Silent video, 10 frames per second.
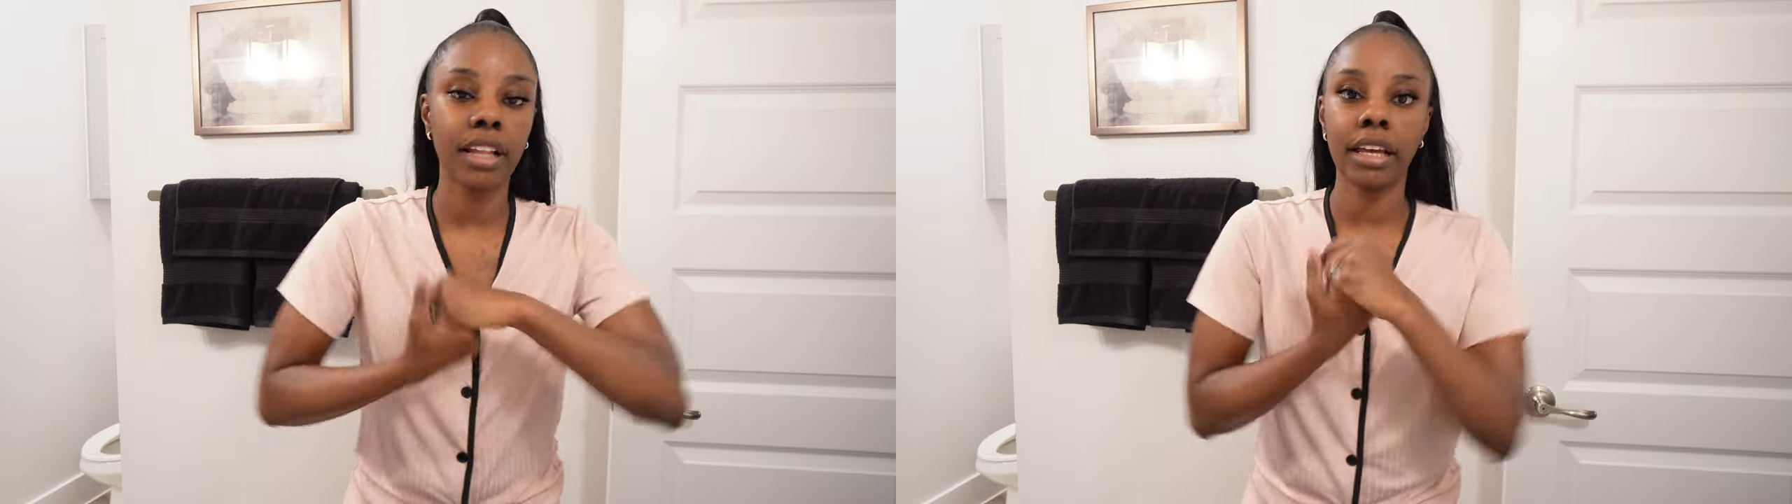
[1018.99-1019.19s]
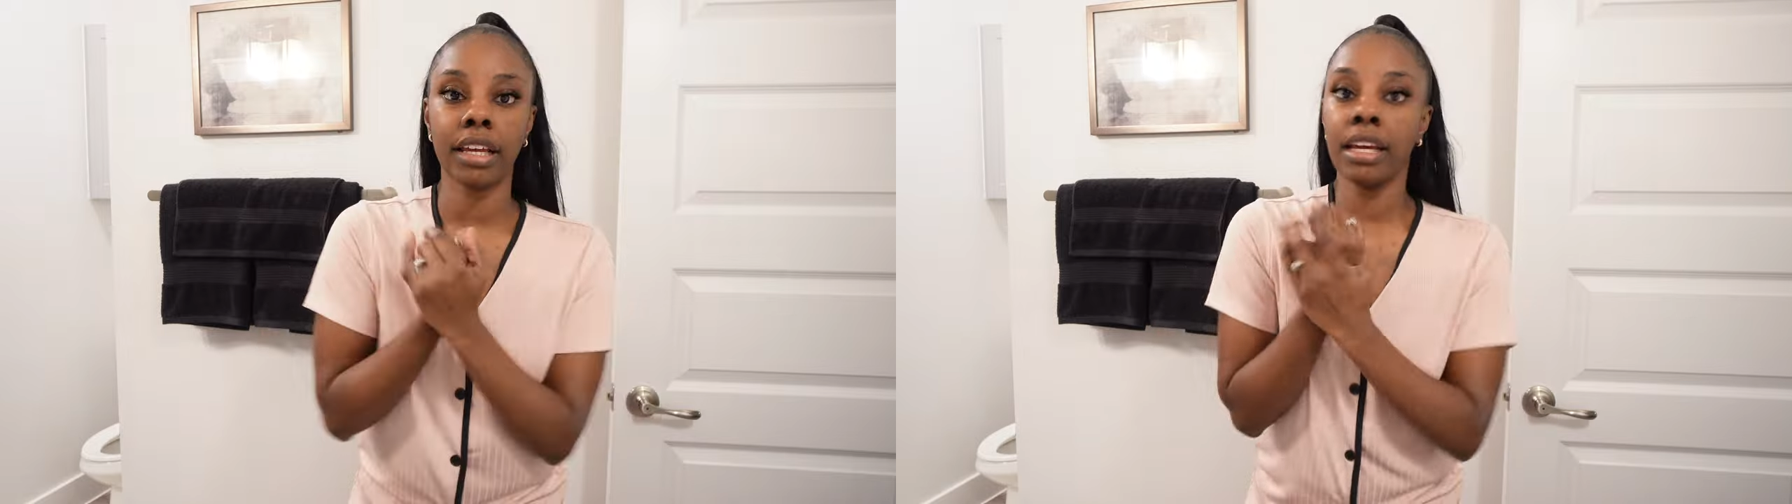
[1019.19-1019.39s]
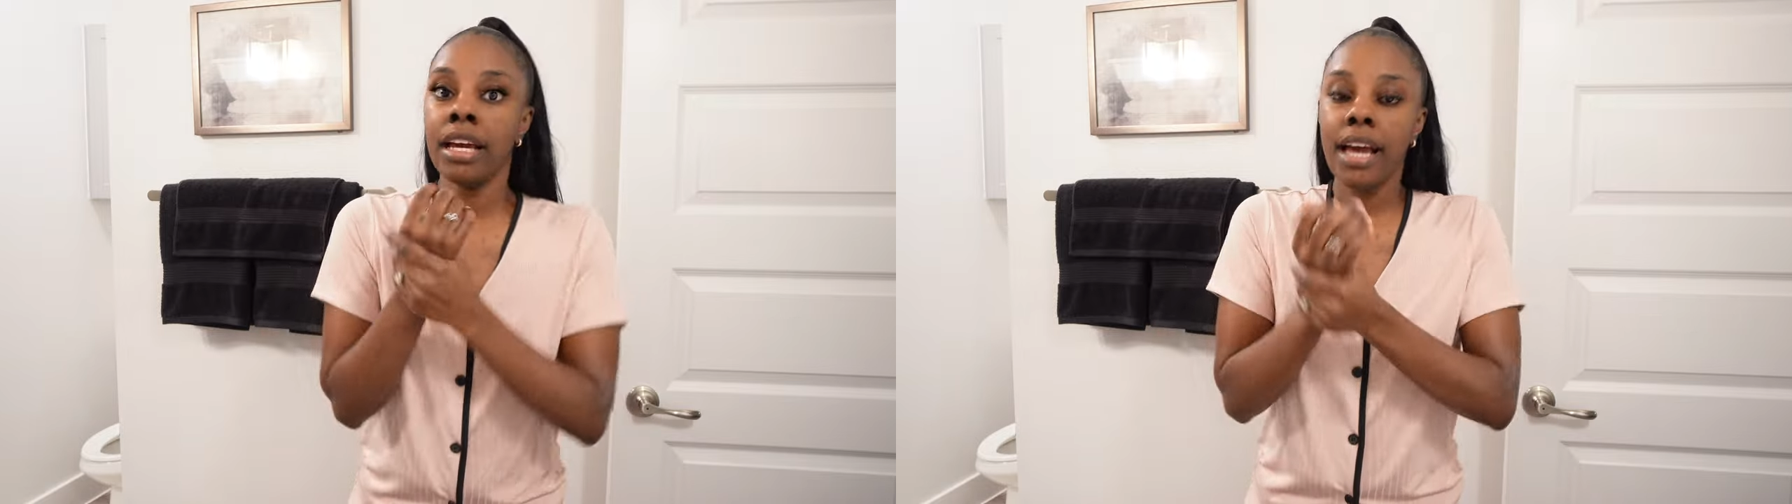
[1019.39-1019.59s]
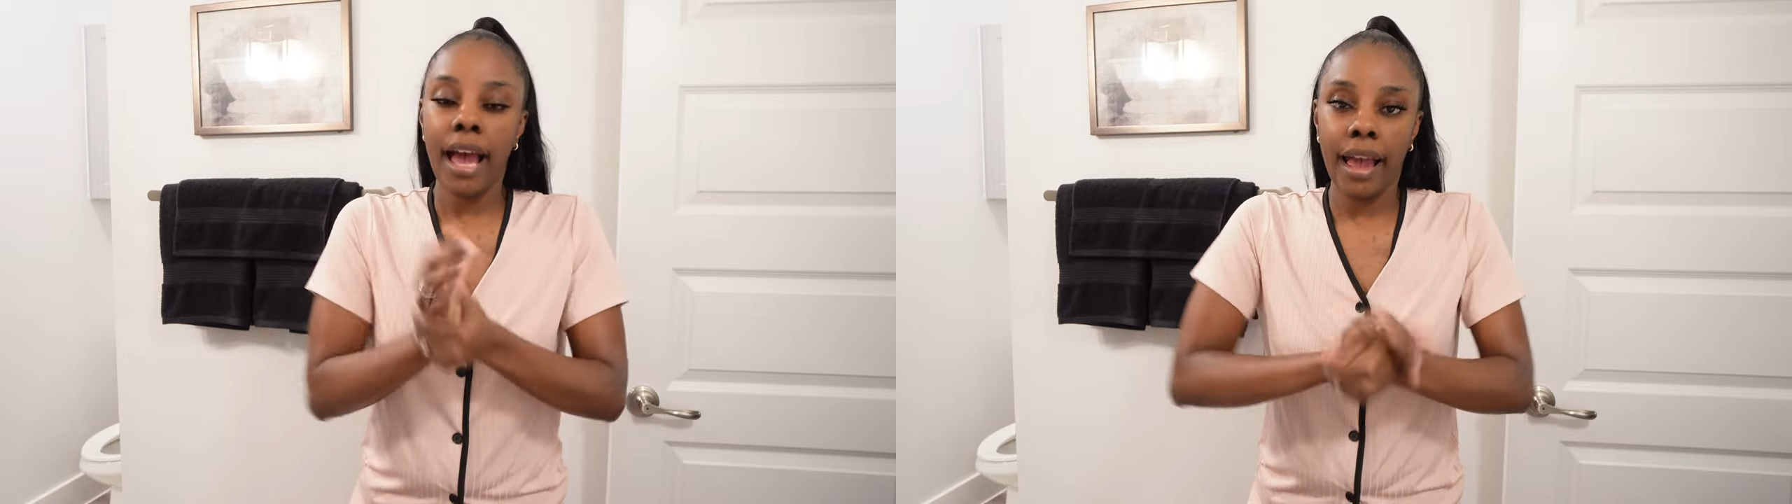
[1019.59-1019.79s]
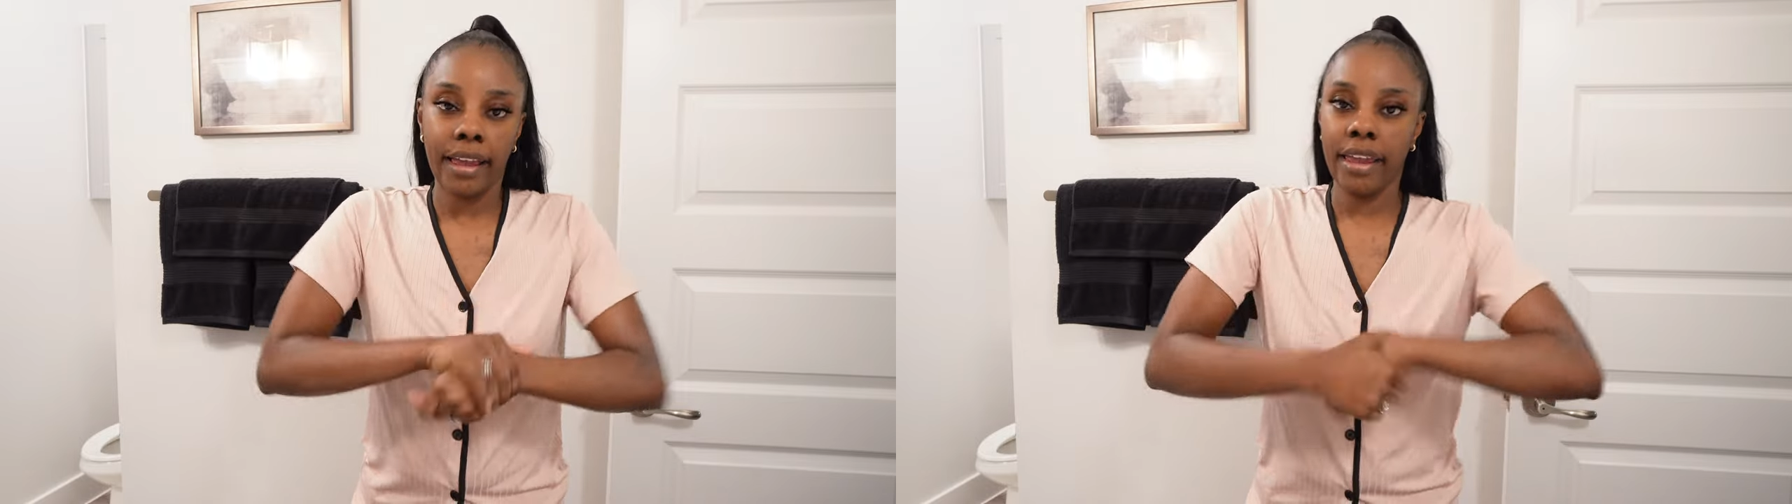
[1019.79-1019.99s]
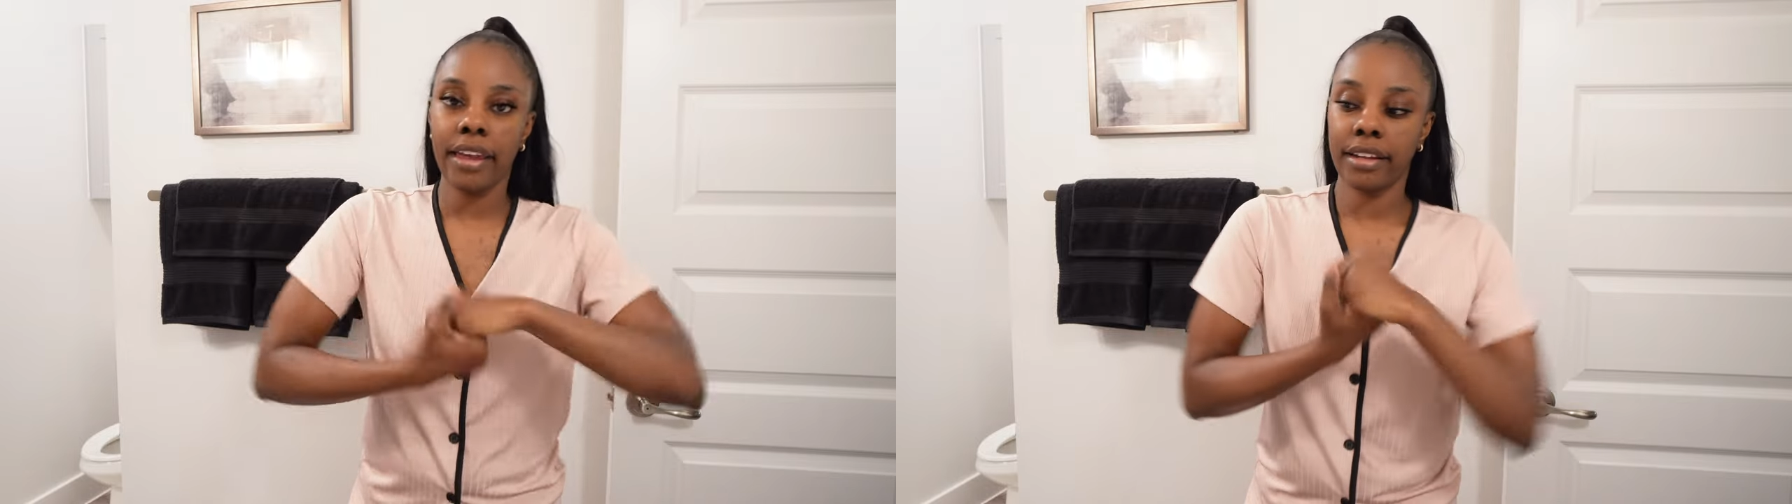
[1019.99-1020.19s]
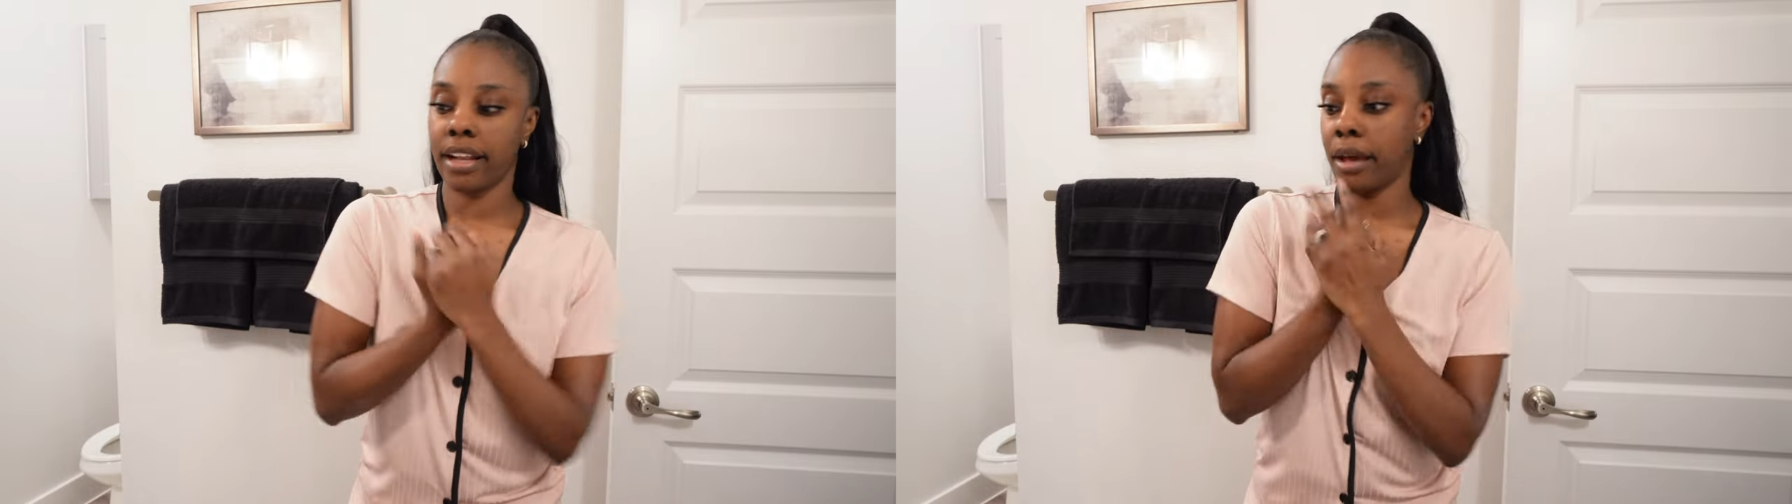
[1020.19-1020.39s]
Like I can't.